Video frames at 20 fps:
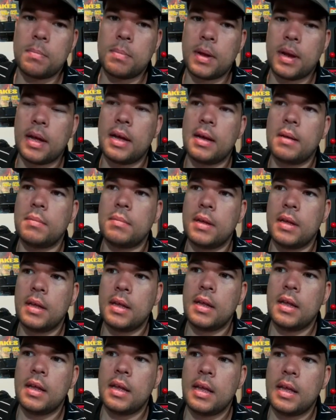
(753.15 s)
But um,
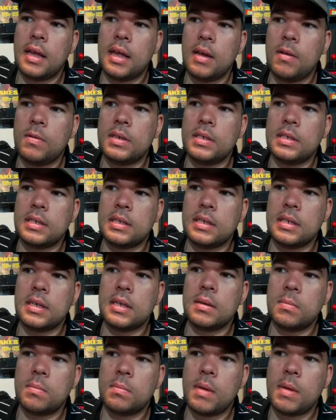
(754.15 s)
it was
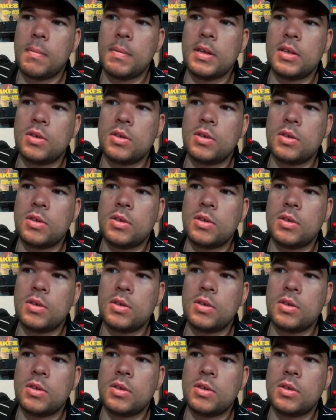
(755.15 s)
maybe